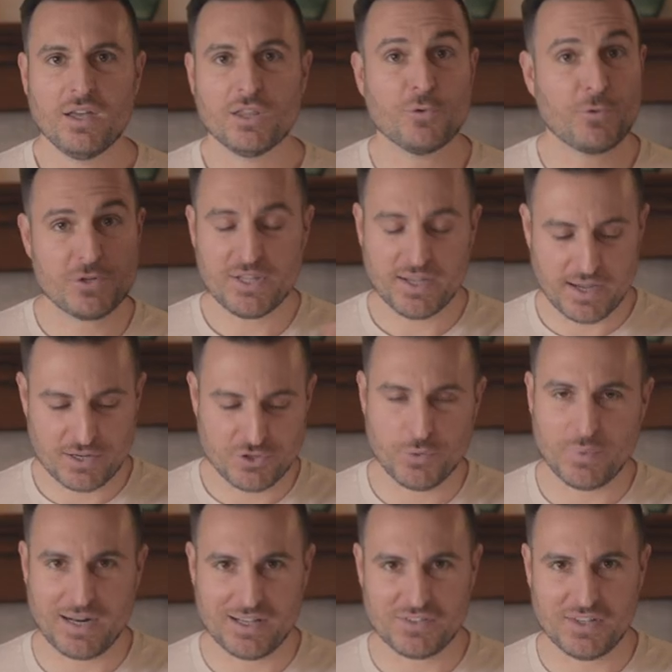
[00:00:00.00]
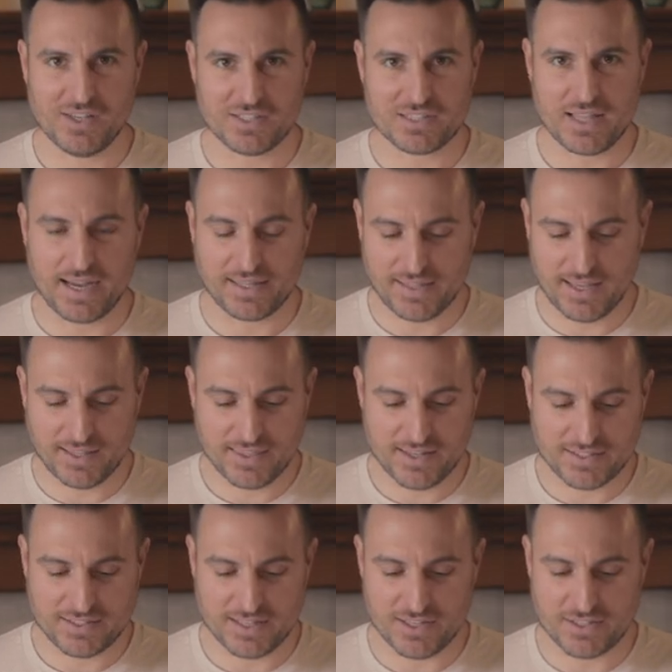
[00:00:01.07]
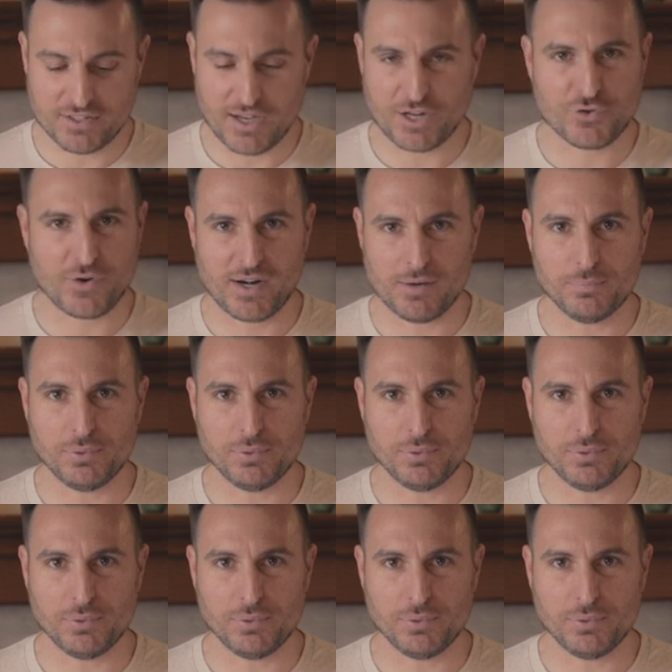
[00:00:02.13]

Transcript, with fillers: The first thing I do when I see a slide like this is I try to